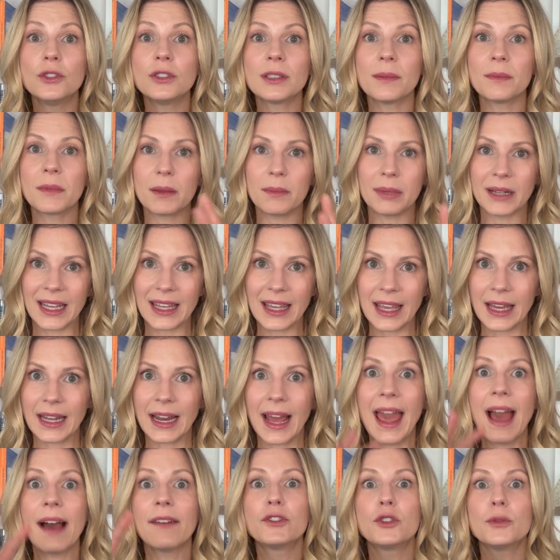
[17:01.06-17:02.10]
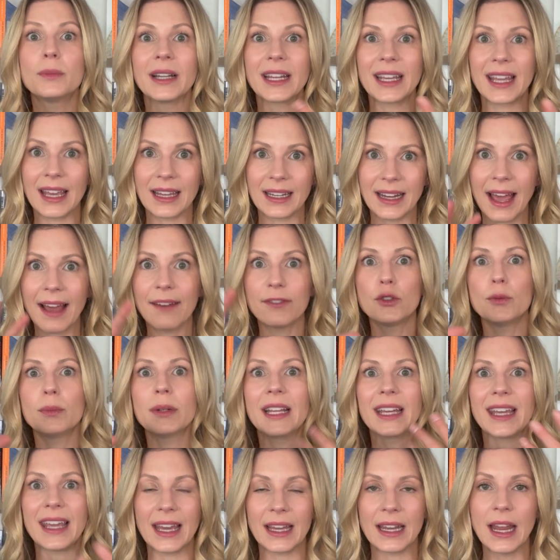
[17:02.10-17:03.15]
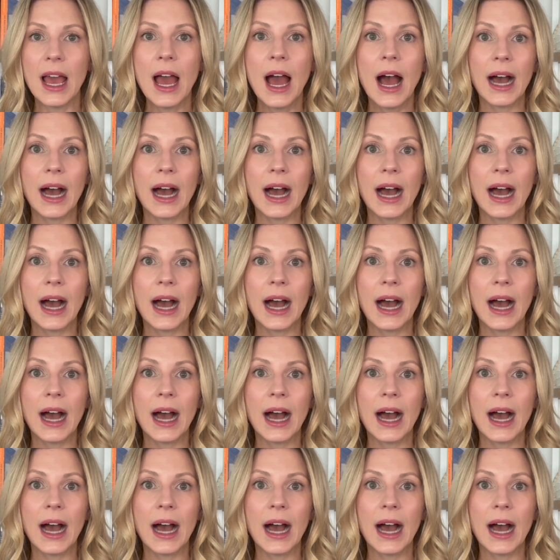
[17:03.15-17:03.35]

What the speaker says: something, but I can't. I have to, but I can't. I have to, but I can't.